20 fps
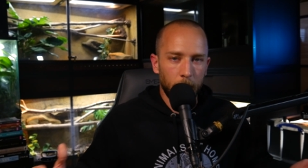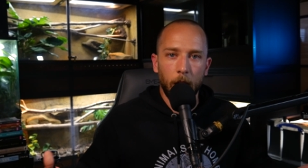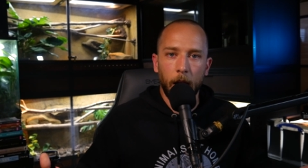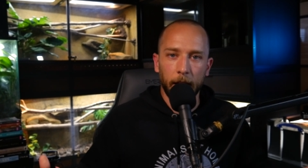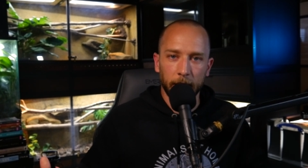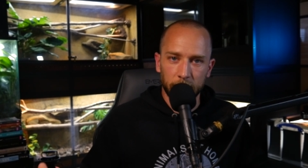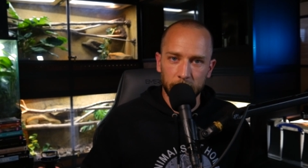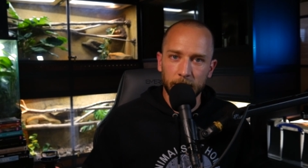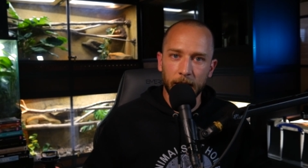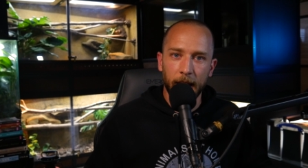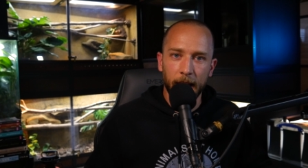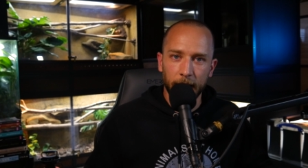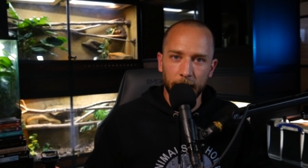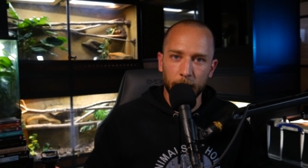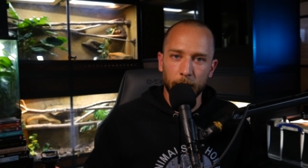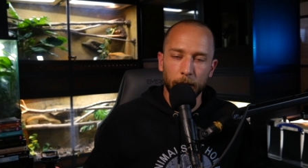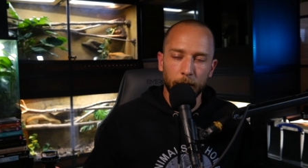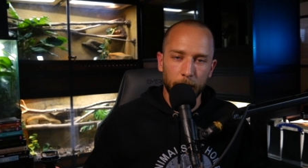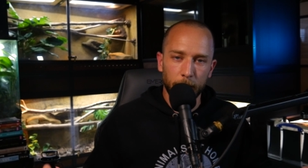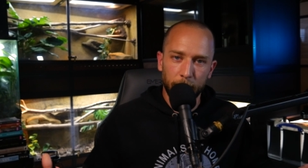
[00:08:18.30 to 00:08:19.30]
I
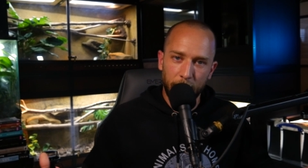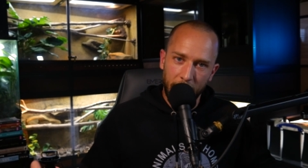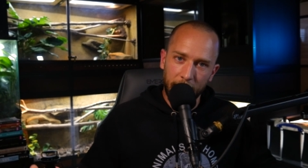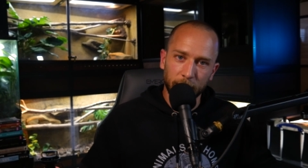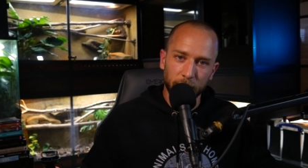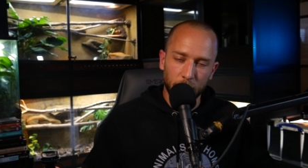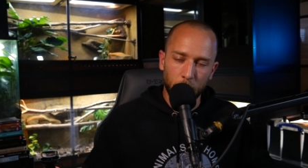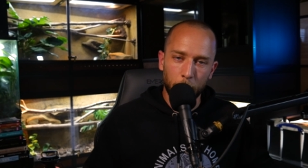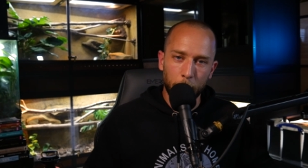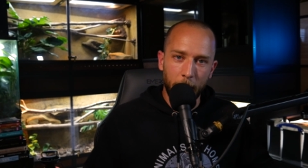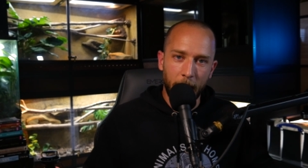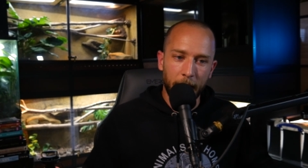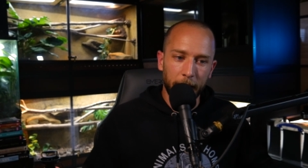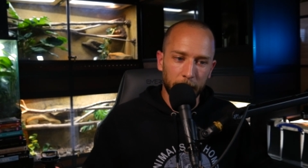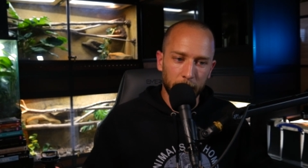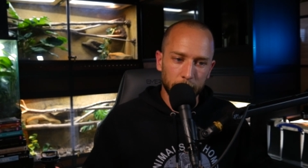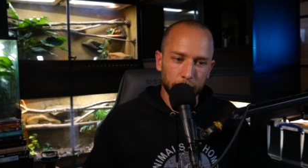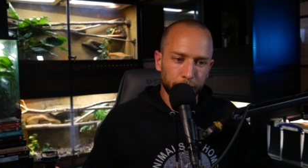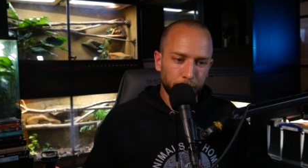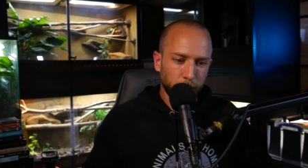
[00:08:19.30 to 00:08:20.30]
said facts don't
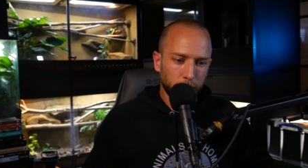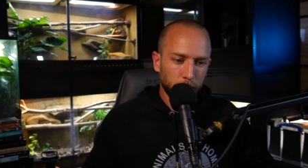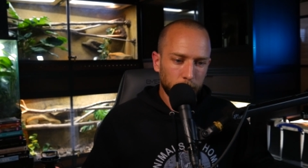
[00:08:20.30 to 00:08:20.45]
matter.